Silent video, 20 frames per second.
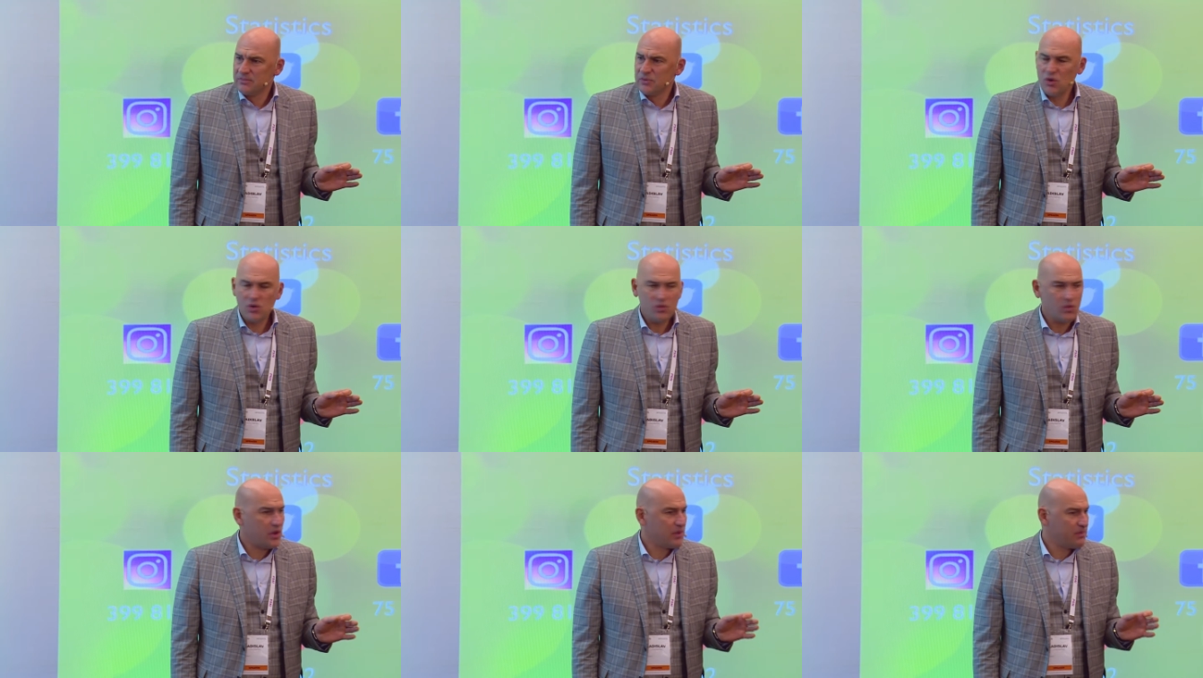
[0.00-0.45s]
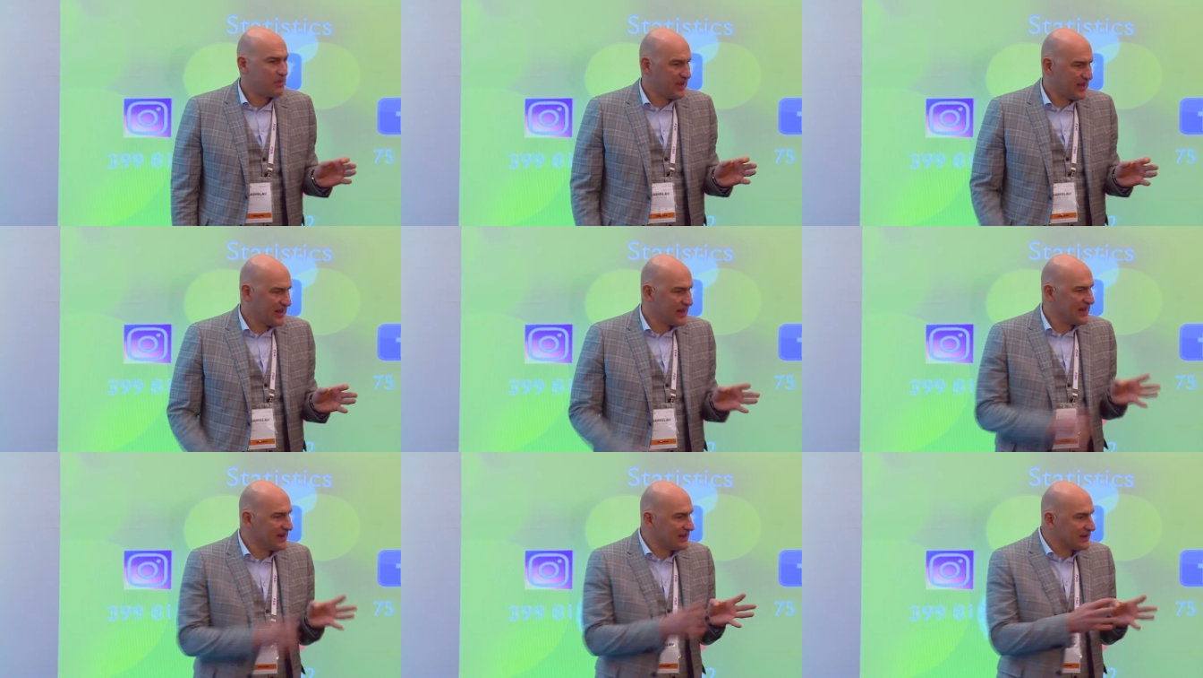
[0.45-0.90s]
You know,
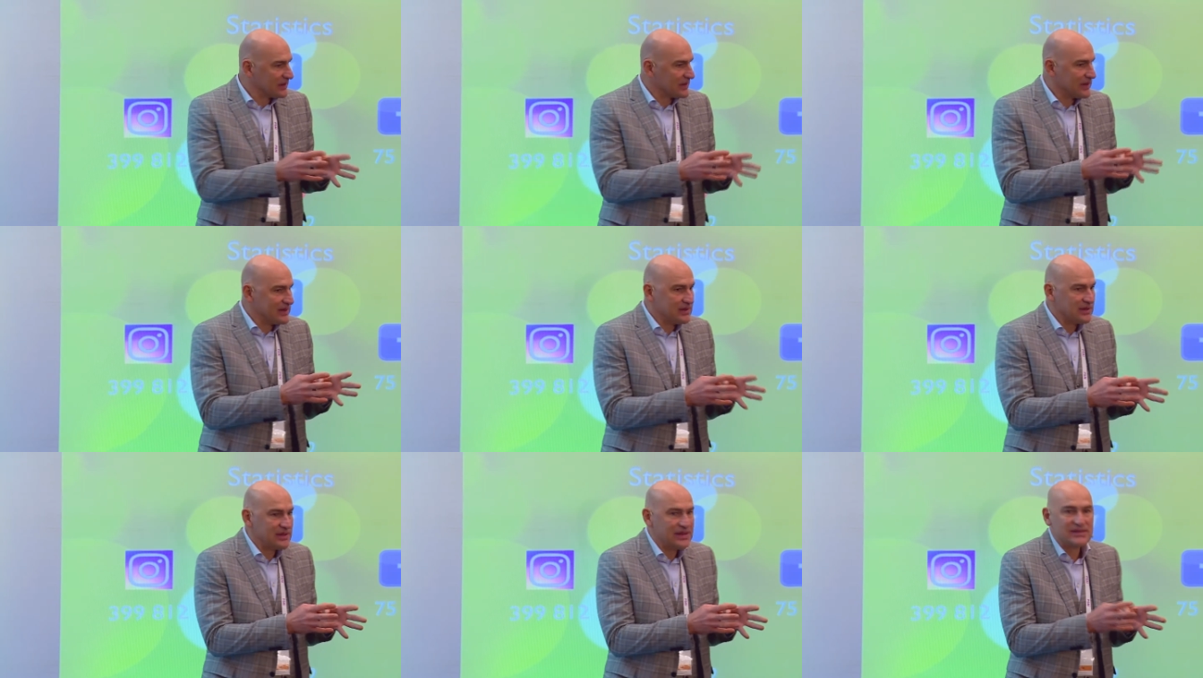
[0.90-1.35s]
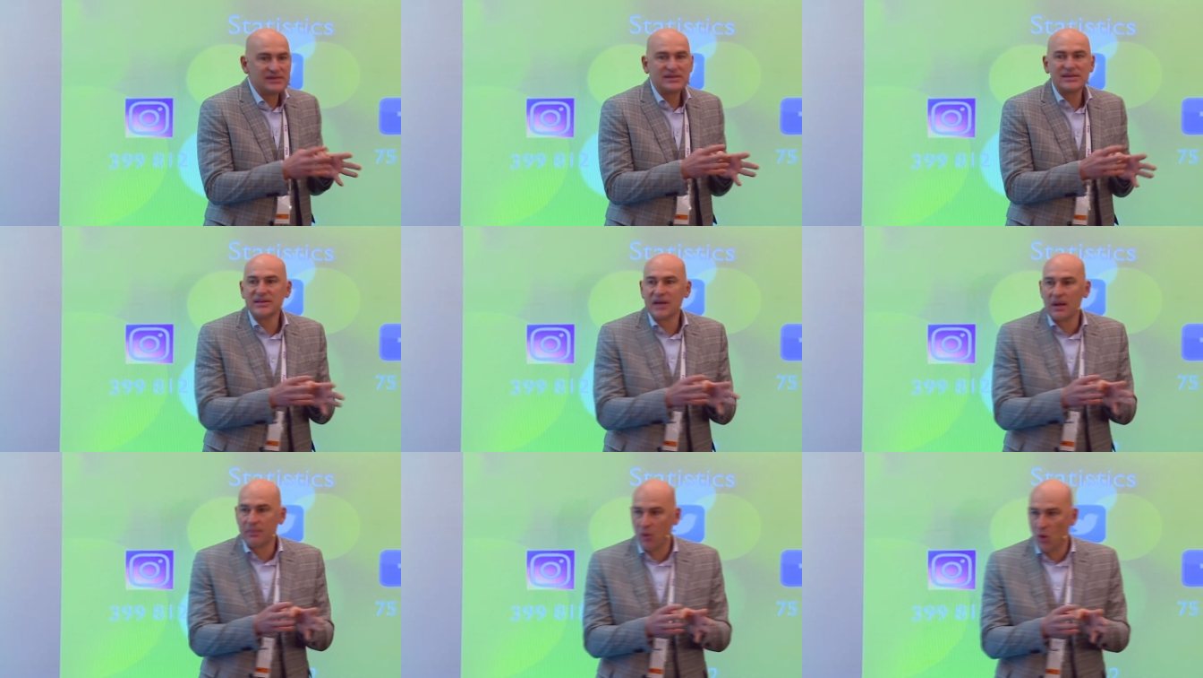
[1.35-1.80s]
a little Indian in
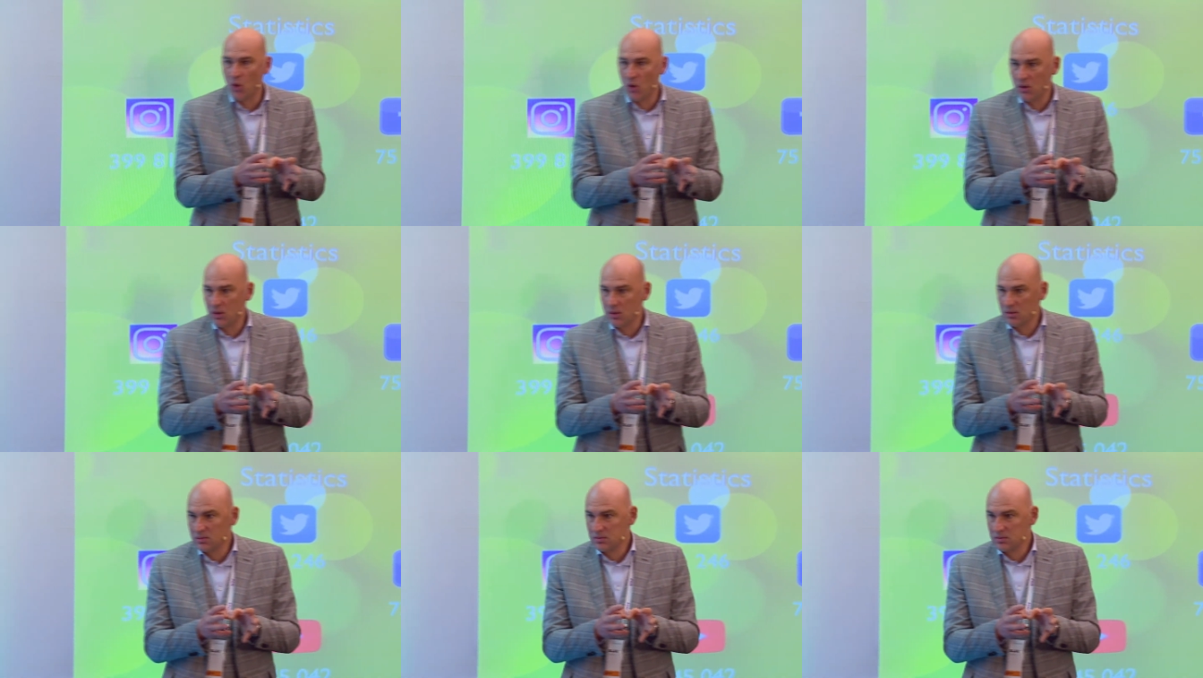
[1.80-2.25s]
Singapore.